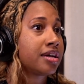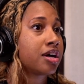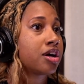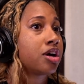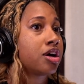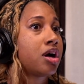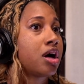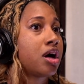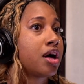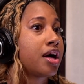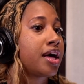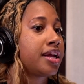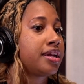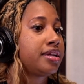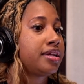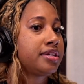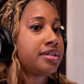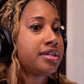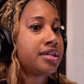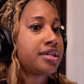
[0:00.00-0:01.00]
God
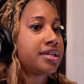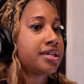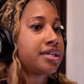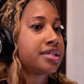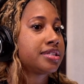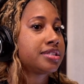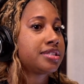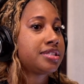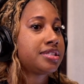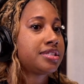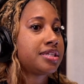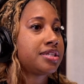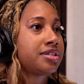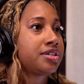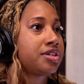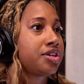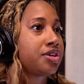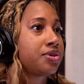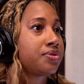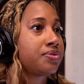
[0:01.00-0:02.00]
didn't send
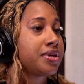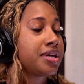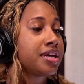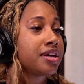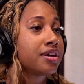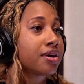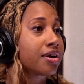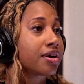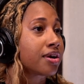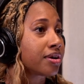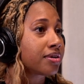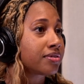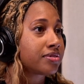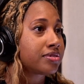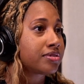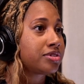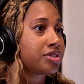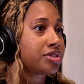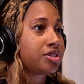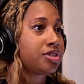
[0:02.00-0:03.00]
you here
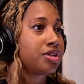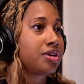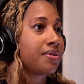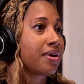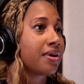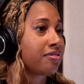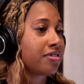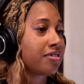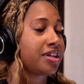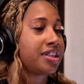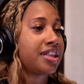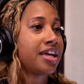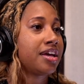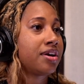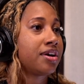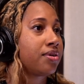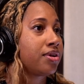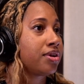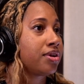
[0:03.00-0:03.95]
to do everything on